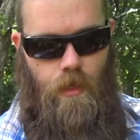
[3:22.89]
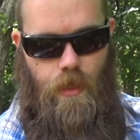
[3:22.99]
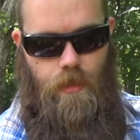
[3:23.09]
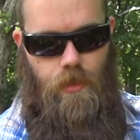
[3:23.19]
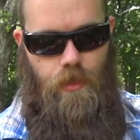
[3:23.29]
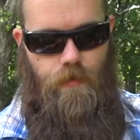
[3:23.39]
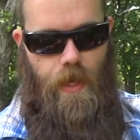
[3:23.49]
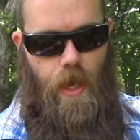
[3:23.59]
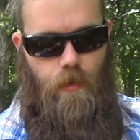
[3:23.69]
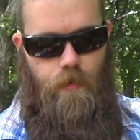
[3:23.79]
This is your
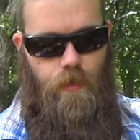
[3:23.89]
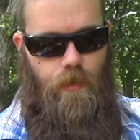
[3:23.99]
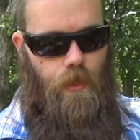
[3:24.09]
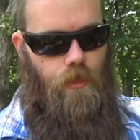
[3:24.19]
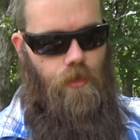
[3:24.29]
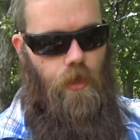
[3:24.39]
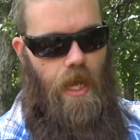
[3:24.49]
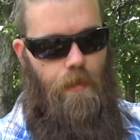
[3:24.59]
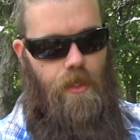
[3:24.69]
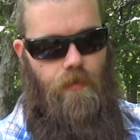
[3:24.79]
valve to control
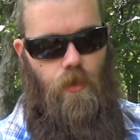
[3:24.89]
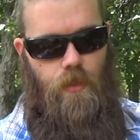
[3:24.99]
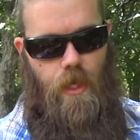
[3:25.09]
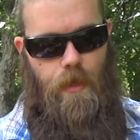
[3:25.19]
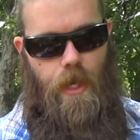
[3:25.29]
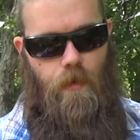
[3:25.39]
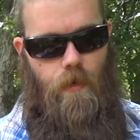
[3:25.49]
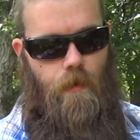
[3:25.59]
how much fuel is coming out.